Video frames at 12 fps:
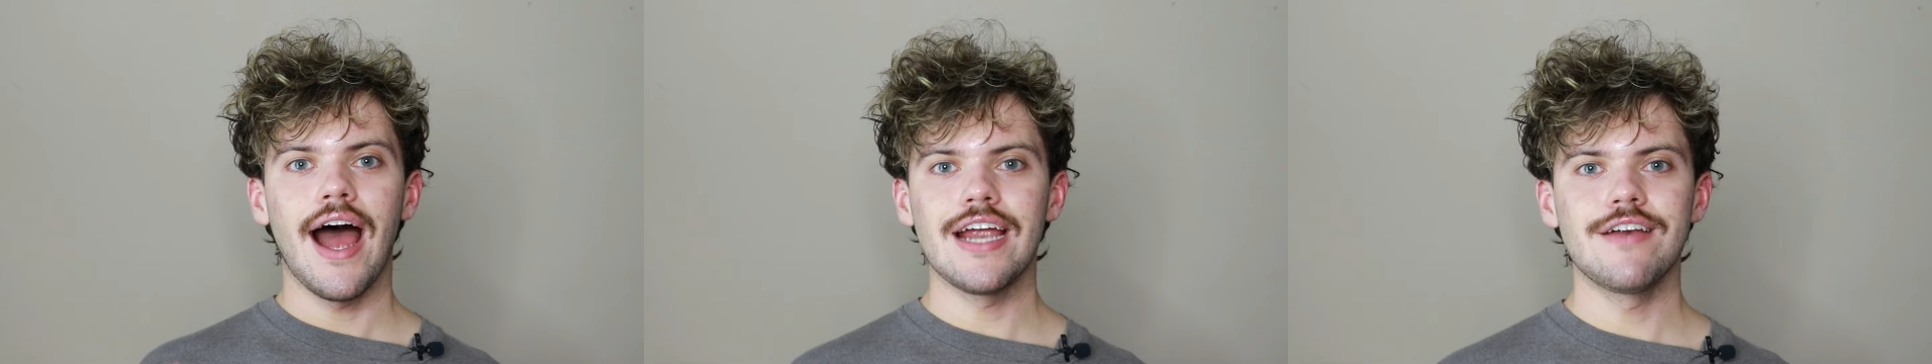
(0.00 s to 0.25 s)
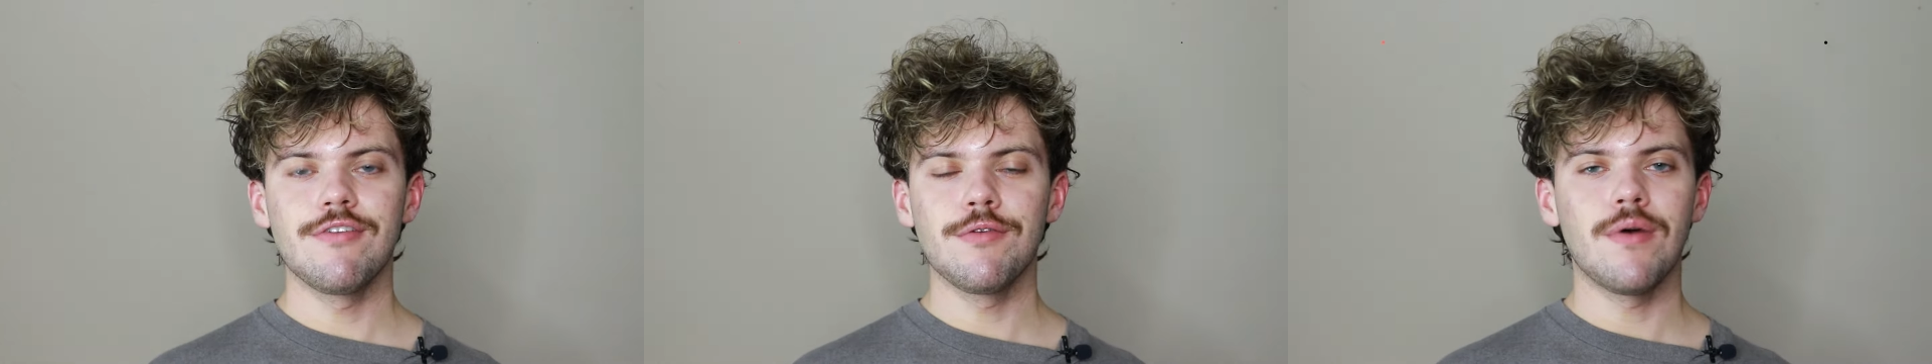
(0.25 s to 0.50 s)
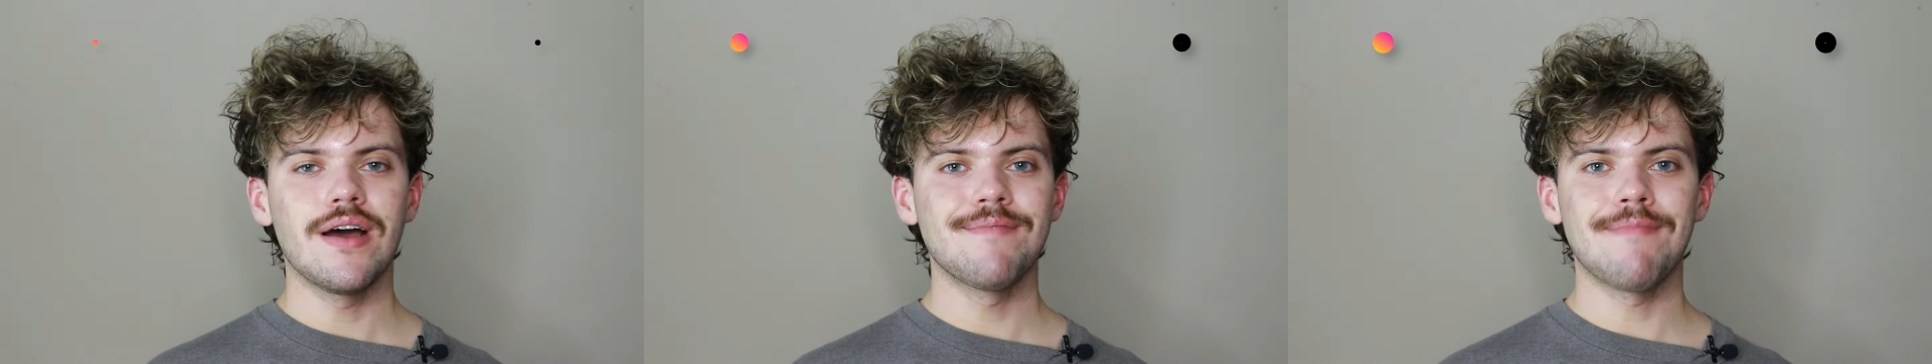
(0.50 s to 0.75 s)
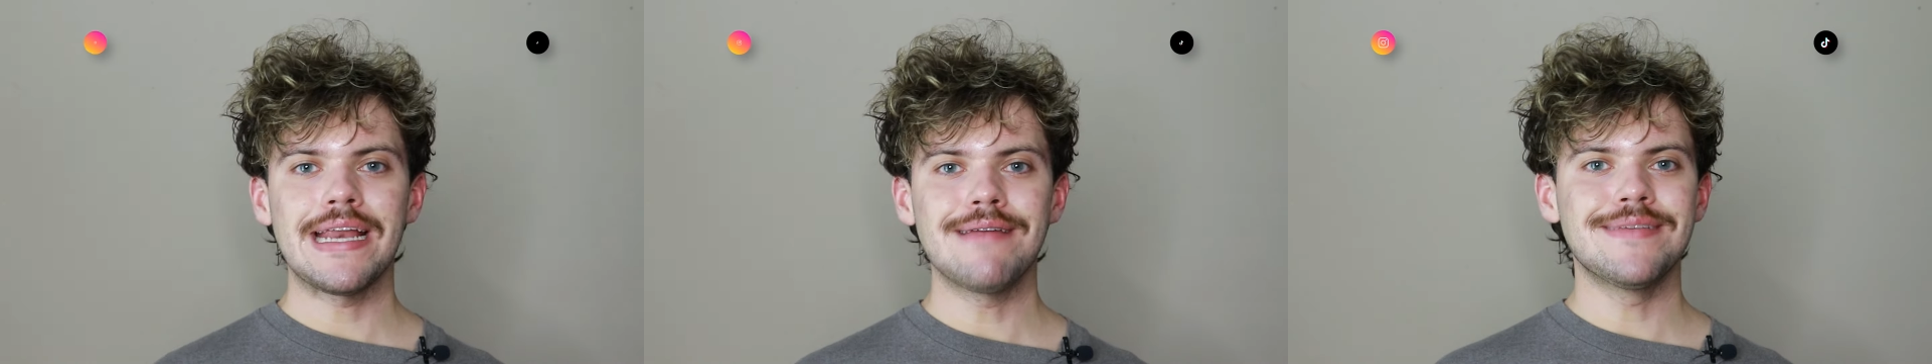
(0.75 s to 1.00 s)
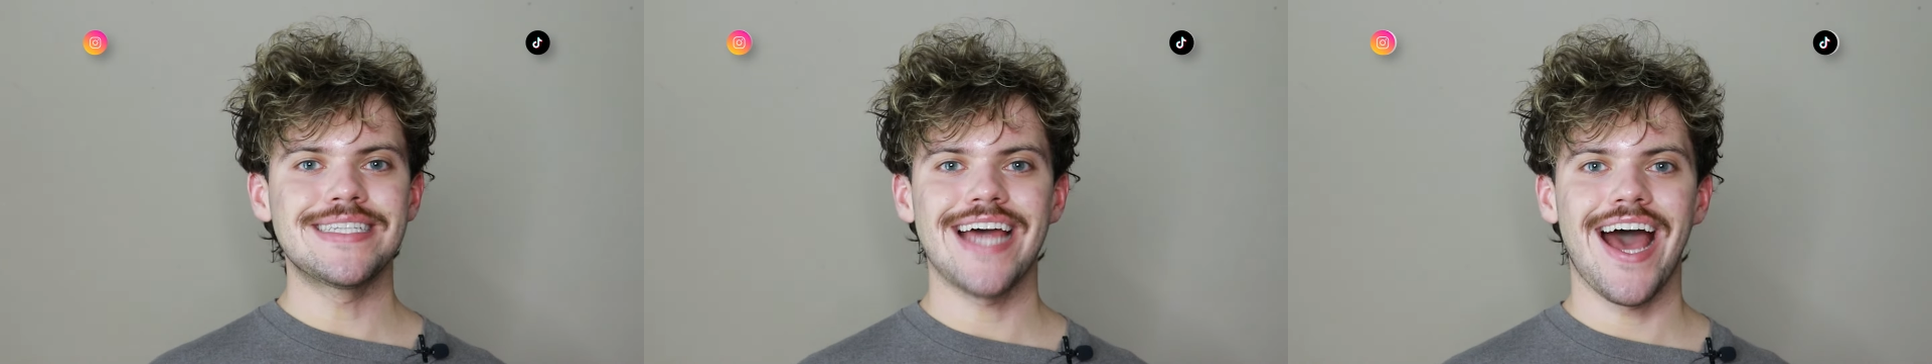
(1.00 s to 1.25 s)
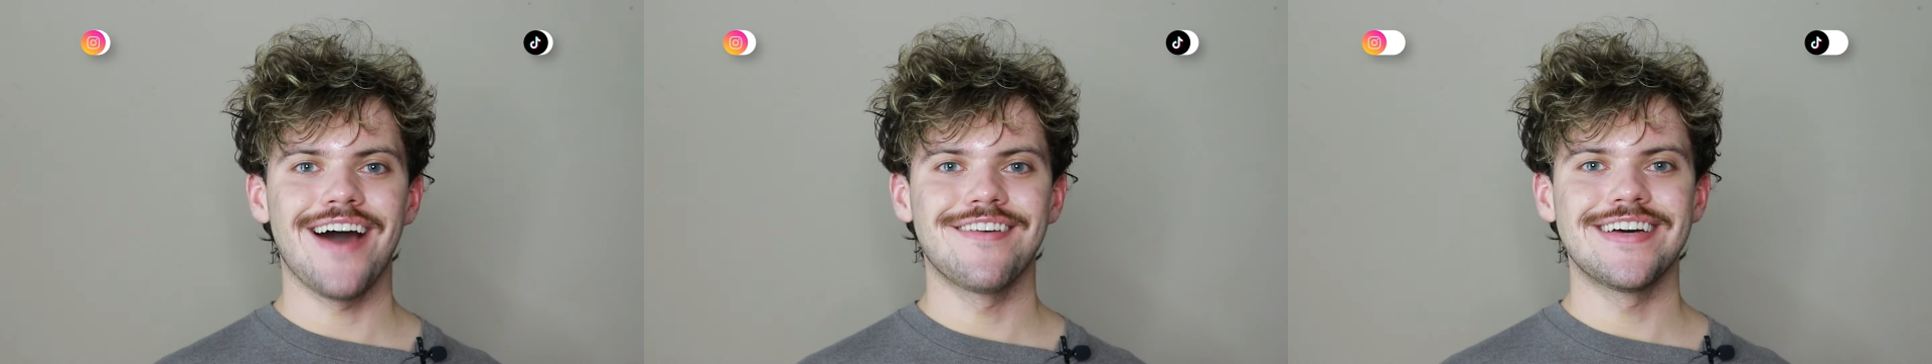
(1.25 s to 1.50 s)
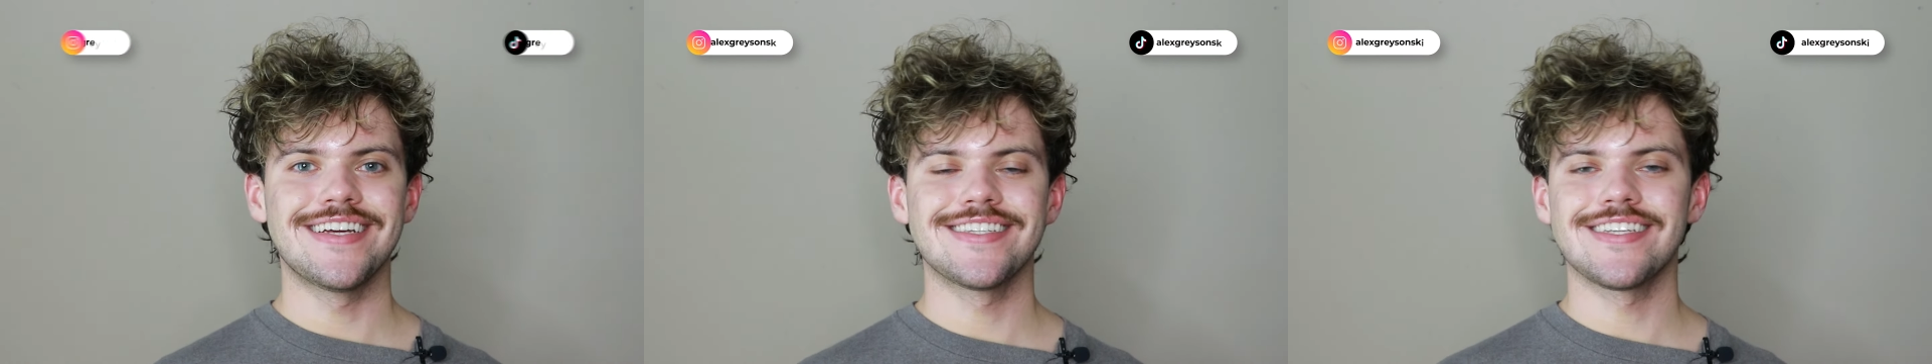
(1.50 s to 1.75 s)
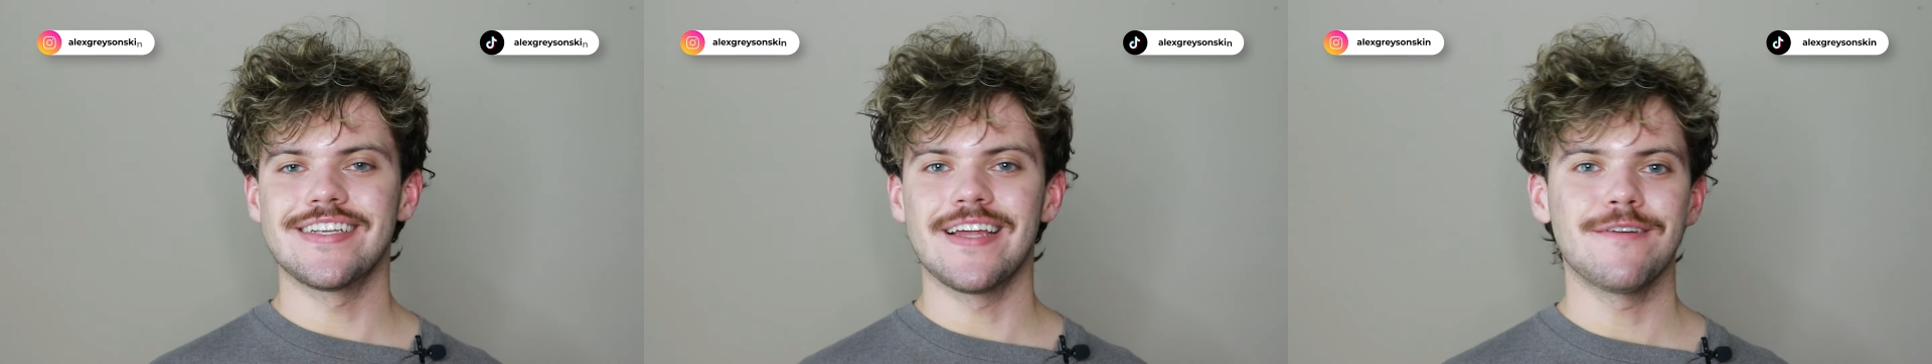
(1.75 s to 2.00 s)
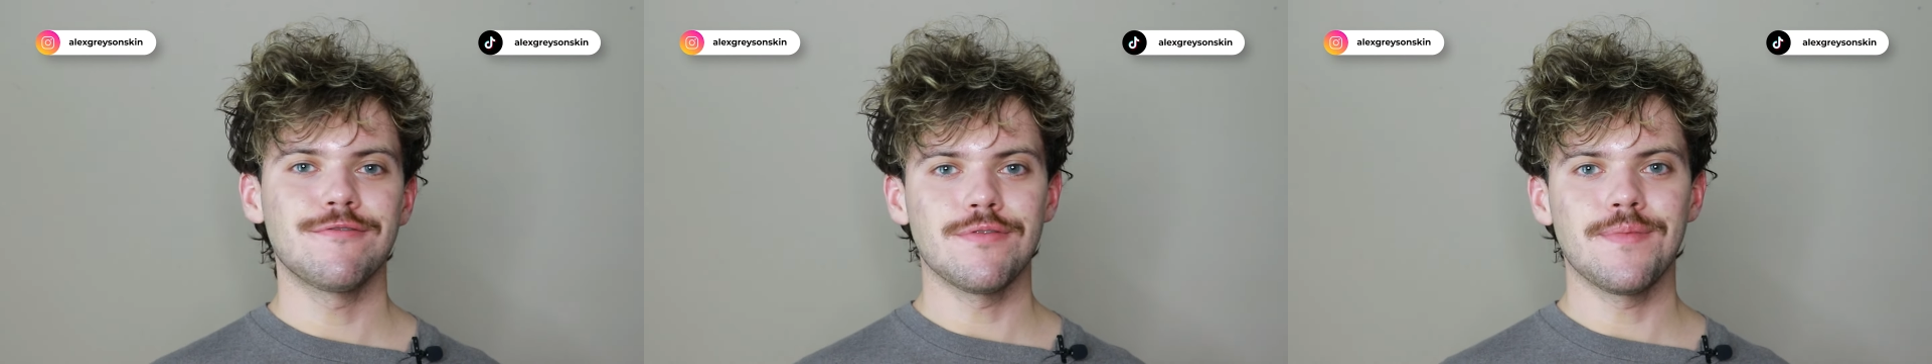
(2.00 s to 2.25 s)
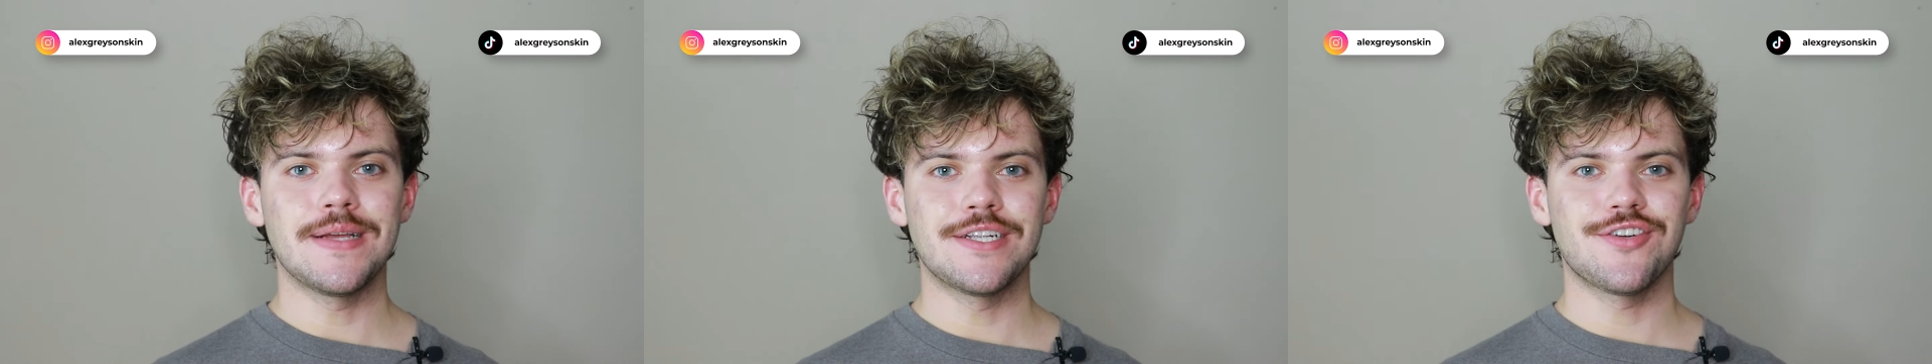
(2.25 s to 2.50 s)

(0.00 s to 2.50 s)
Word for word: Hi everyone, my name is Alex. Today I'm going to be